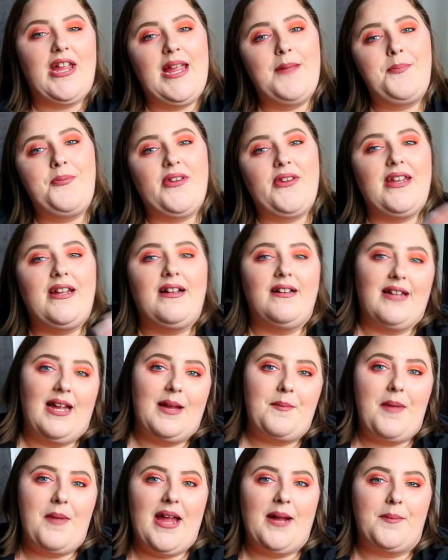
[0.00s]
Ipsy
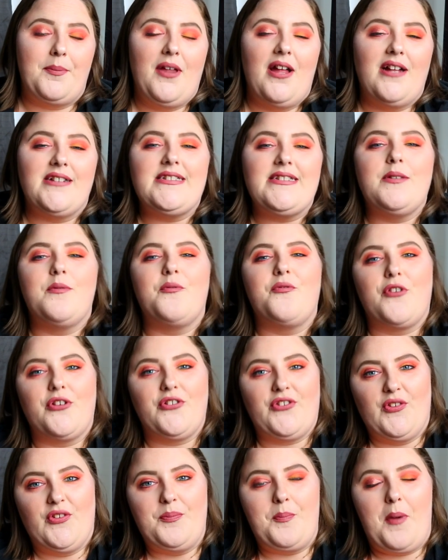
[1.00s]
Glam Bag Plus
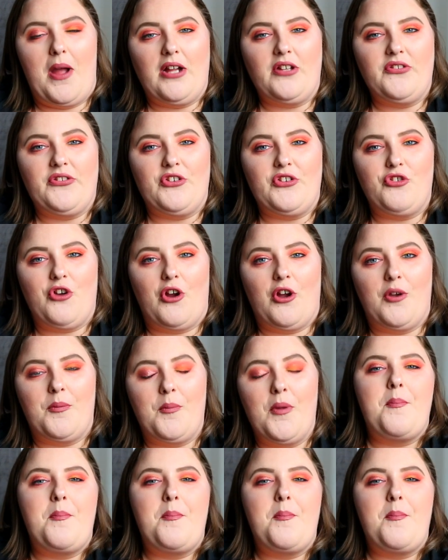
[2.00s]
versus BoxyCharm.